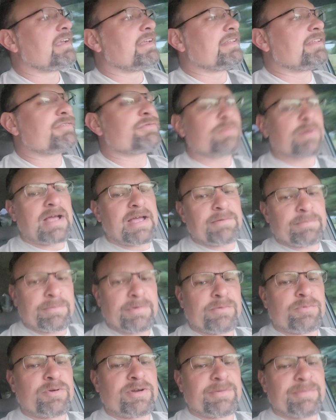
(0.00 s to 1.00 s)
This is why I
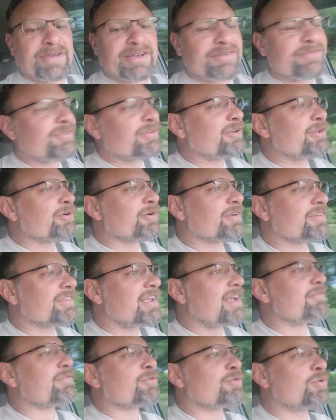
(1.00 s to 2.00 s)
want to make a video because
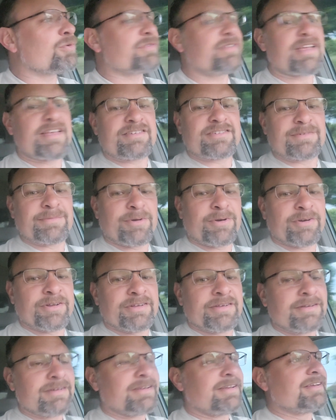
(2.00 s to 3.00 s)
I have a cool
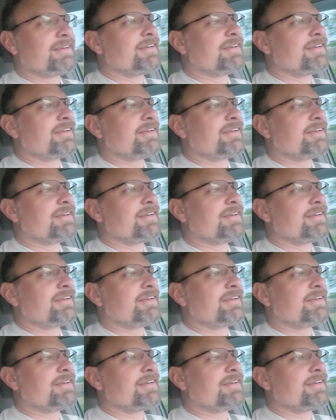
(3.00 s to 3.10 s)
testimony,